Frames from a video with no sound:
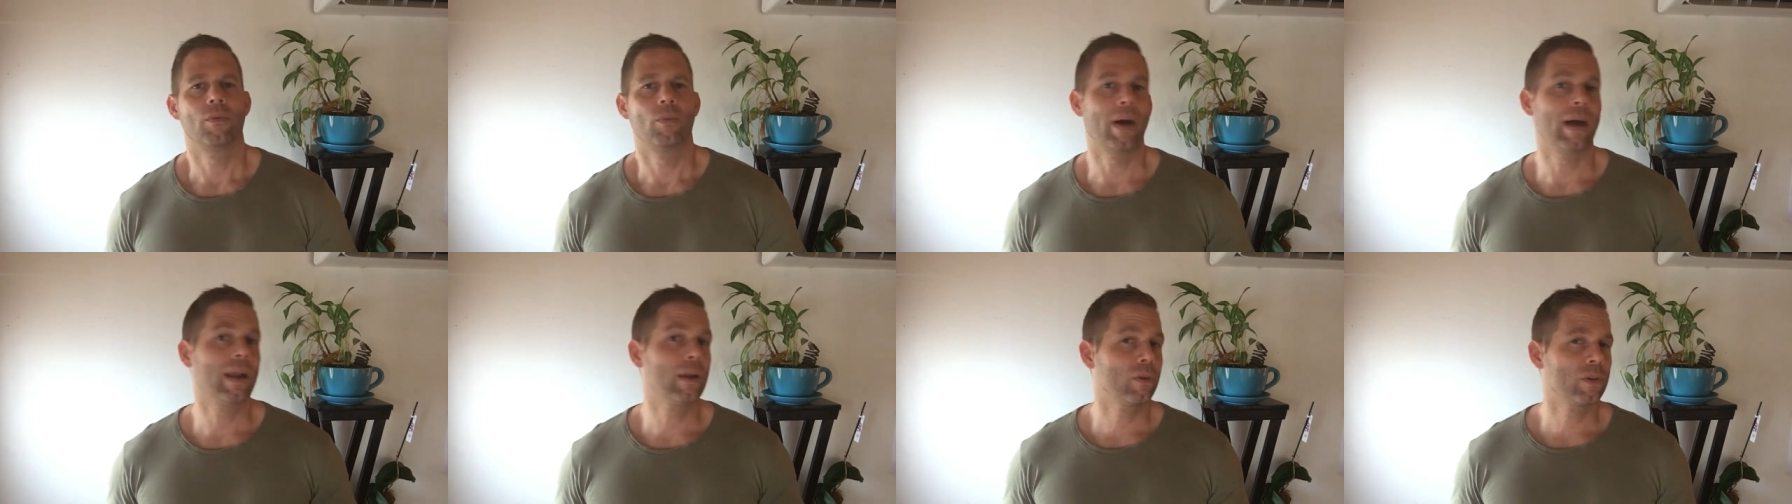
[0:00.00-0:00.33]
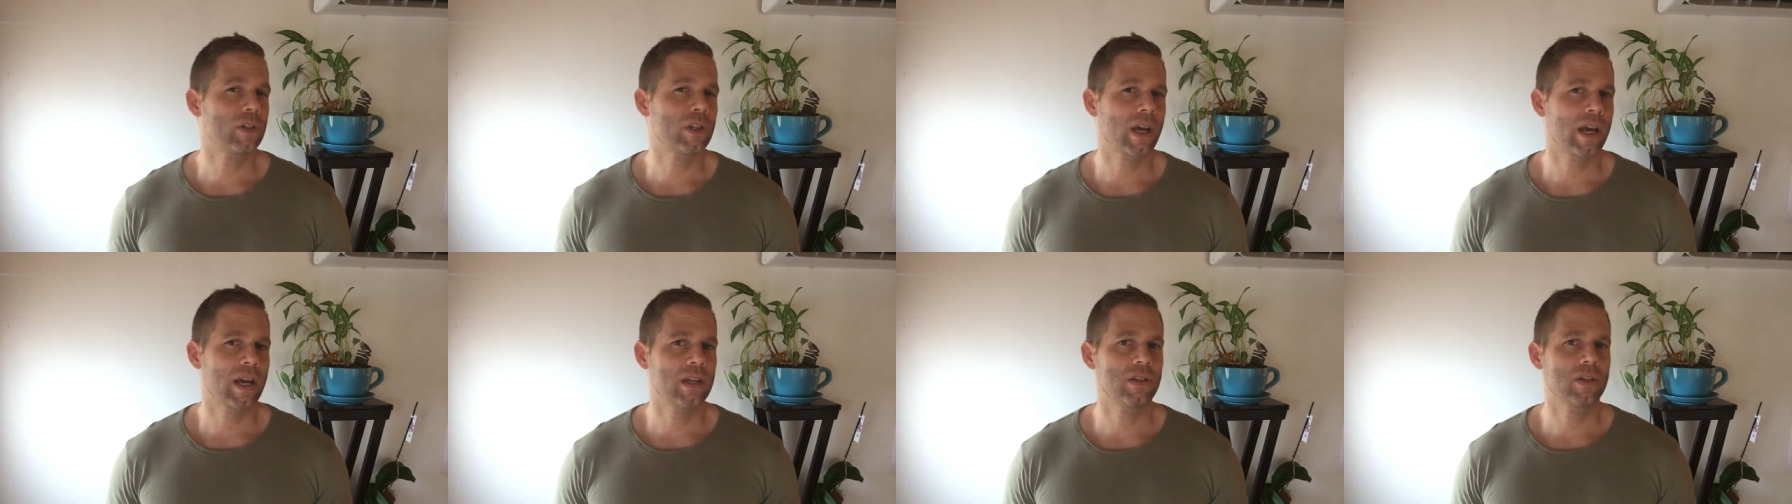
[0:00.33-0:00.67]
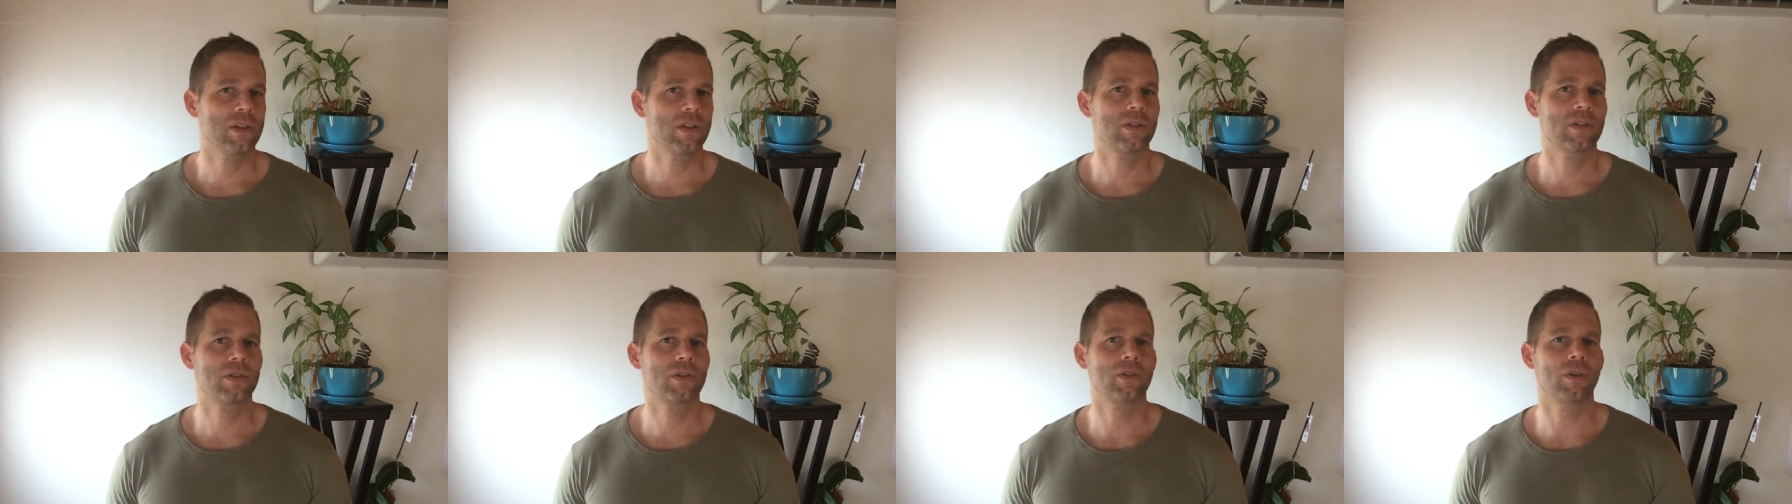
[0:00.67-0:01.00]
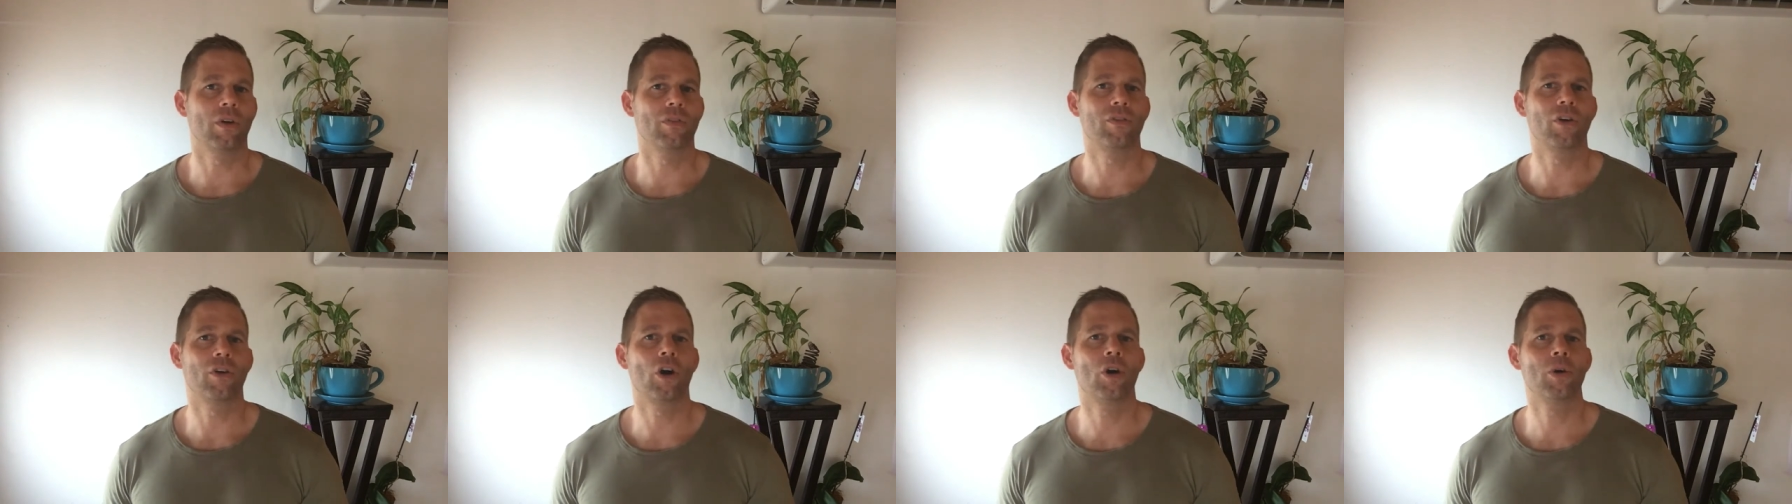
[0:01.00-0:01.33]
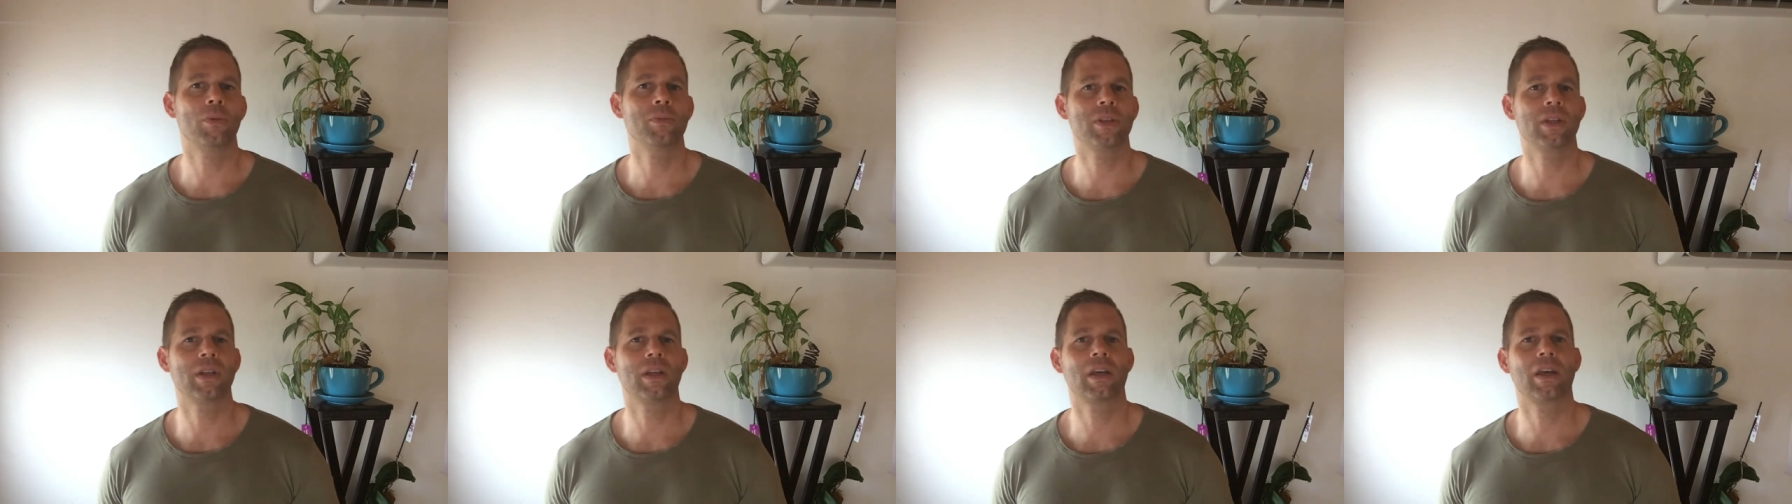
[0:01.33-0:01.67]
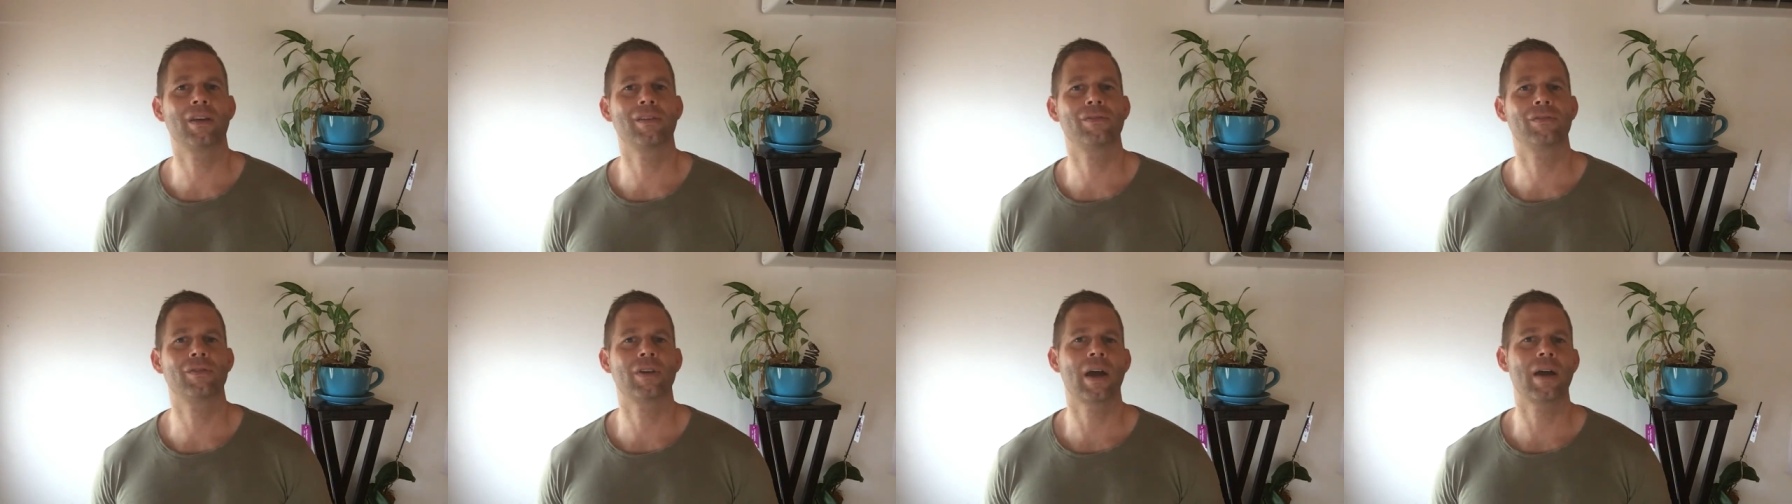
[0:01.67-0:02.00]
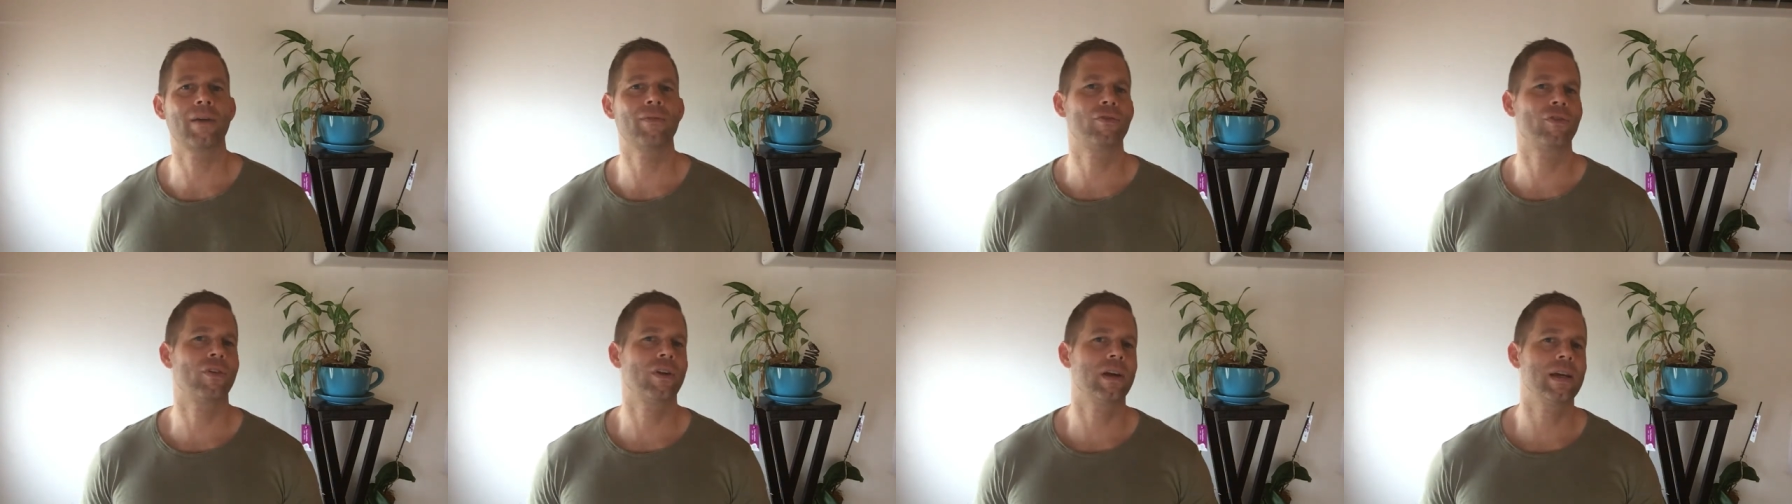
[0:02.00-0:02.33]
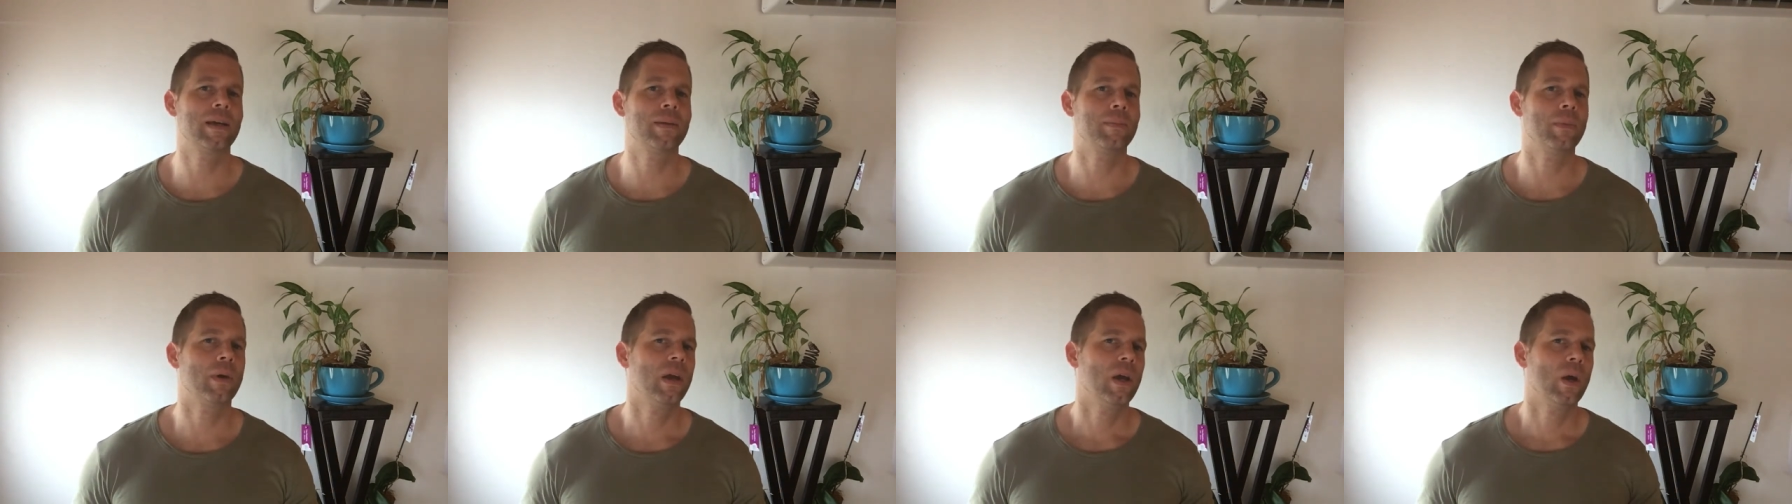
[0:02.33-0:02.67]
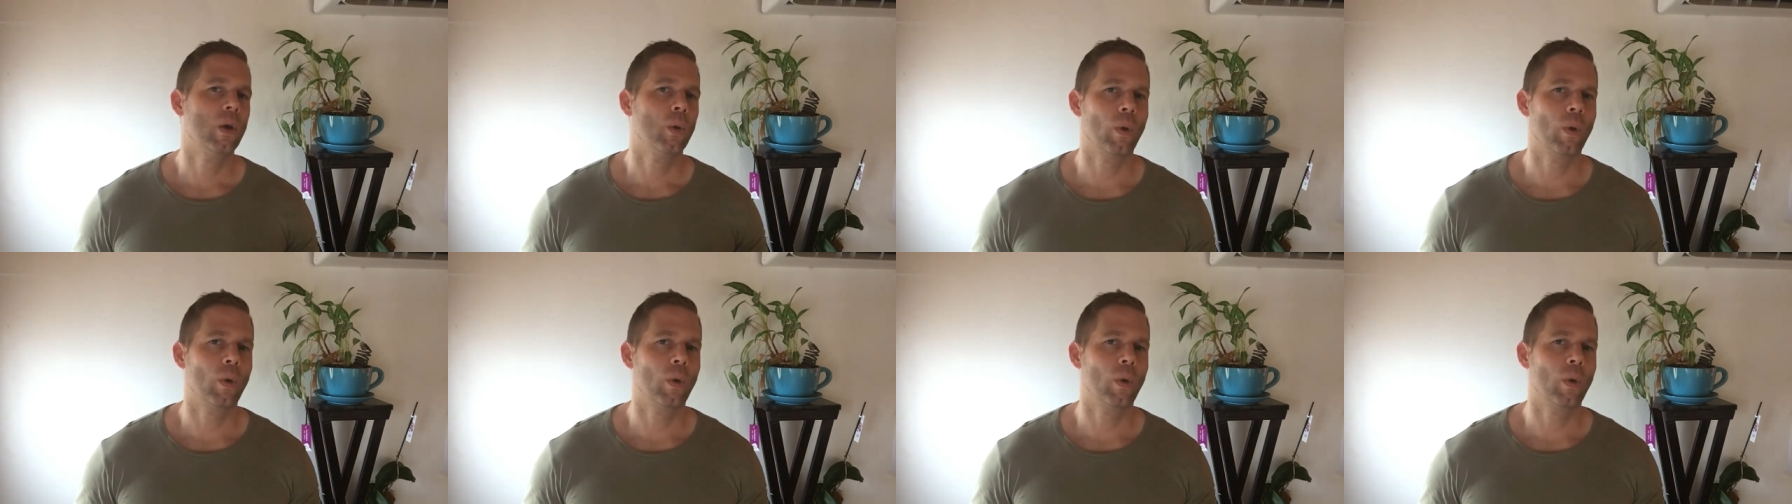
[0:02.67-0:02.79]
Value changes of homes in a given time frame,